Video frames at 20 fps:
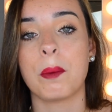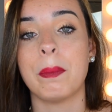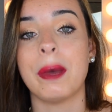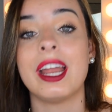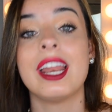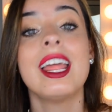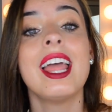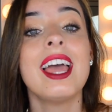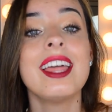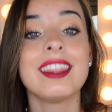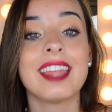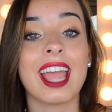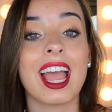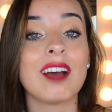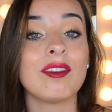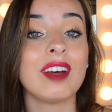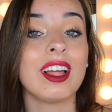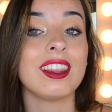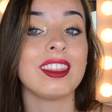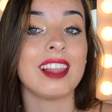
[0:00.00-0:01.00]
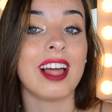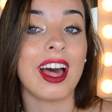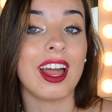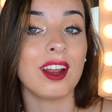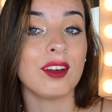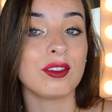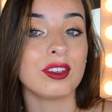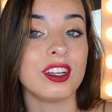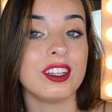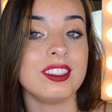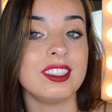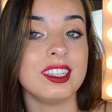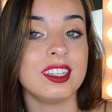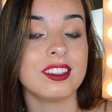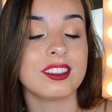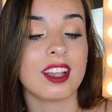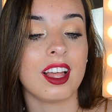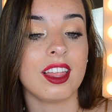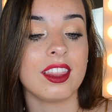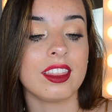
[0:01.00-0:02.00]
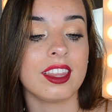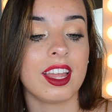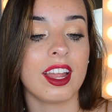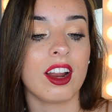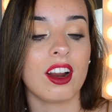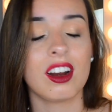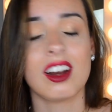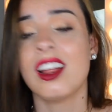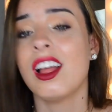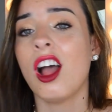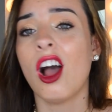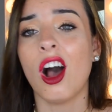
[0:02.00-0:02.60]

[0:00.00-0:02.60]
but they have a lot of good deals on there.